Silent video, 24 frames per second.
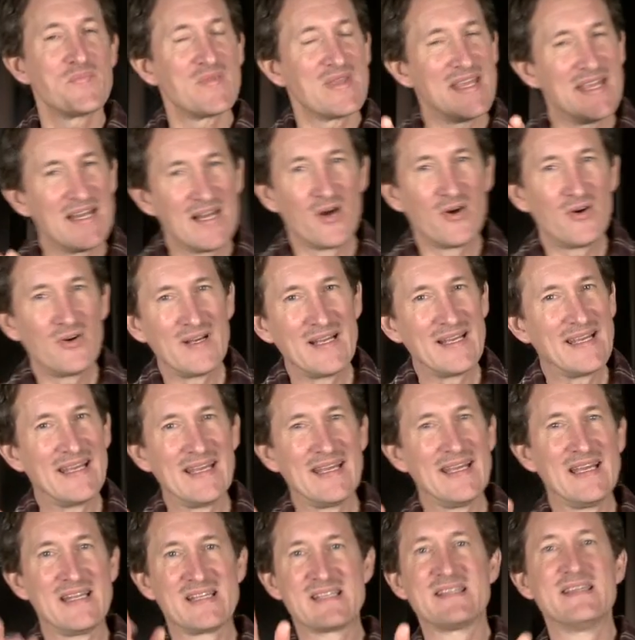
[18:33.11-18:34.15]
You know,
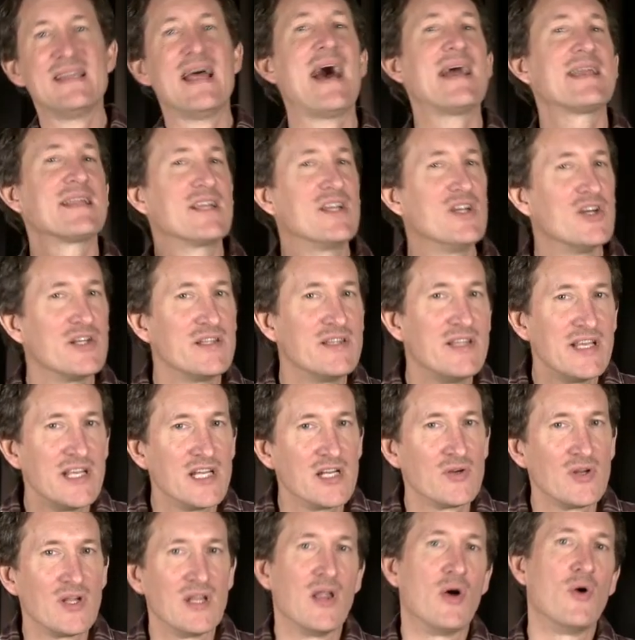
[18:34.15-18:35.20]
it's not good that
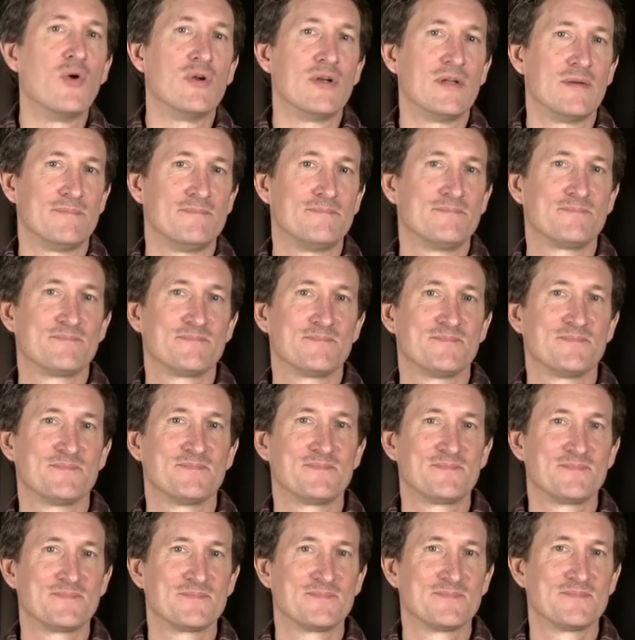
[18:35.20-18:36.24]
you're alone.
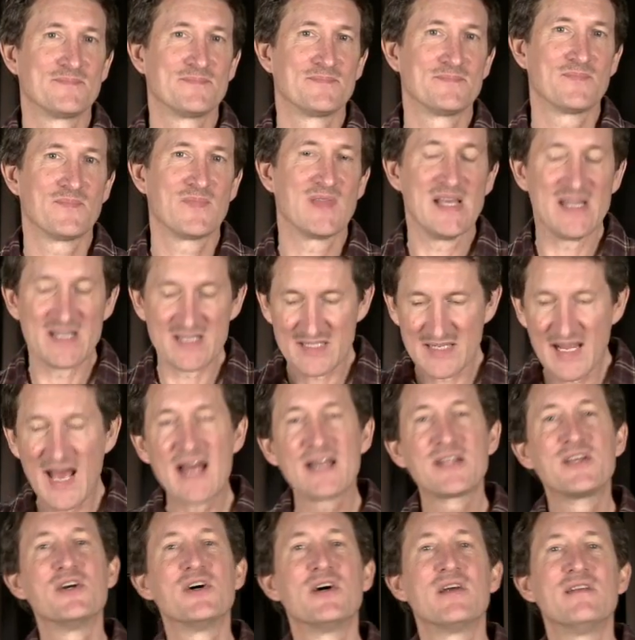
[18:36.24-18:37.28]
It is
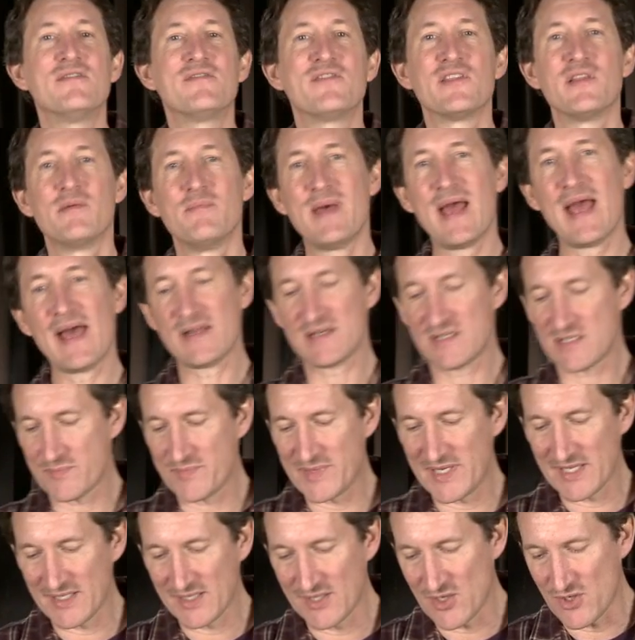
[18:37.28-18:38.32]
not good for the man to
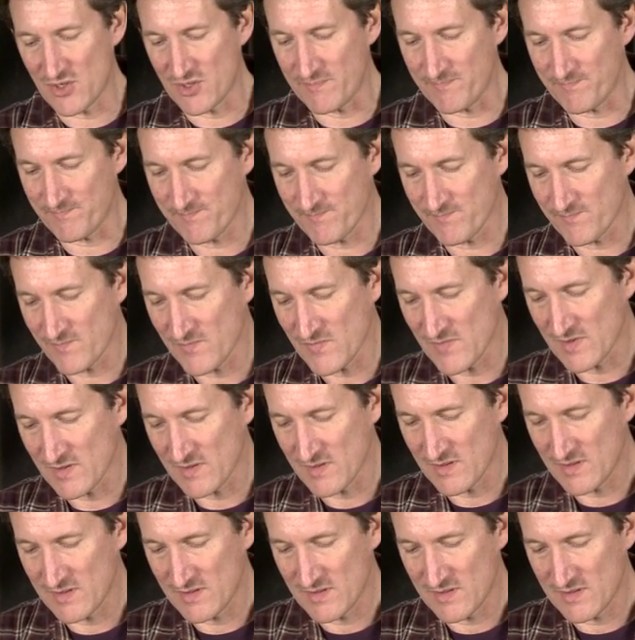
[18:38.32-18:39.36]
be alone.
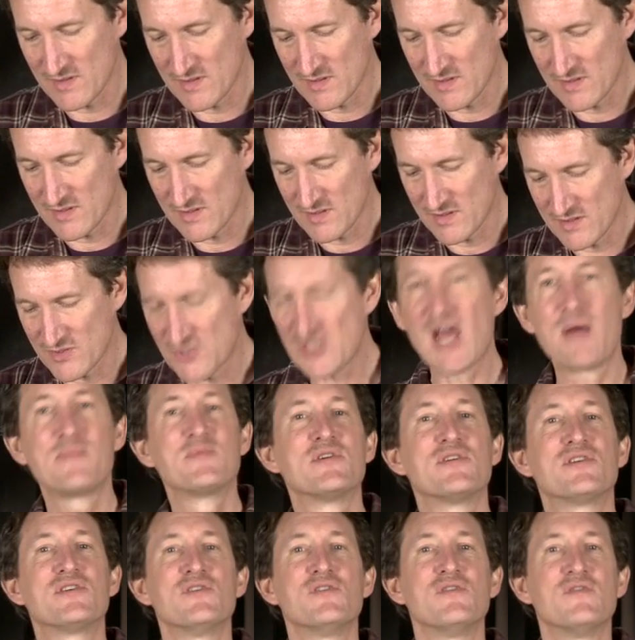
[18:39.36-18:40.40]

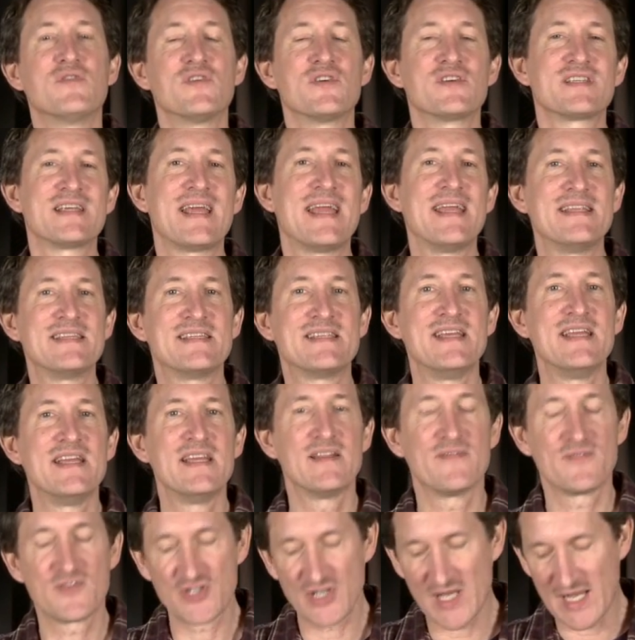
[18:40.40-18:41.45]
Chapter 2, verse 18
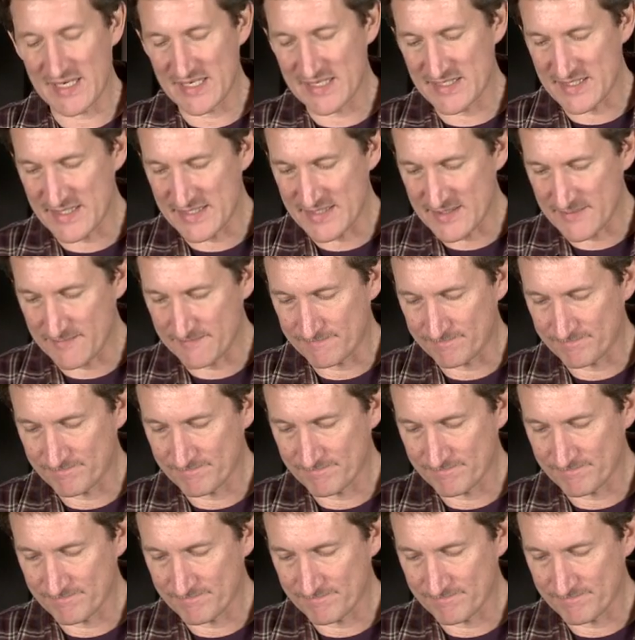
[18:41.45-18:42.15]
of Genesis.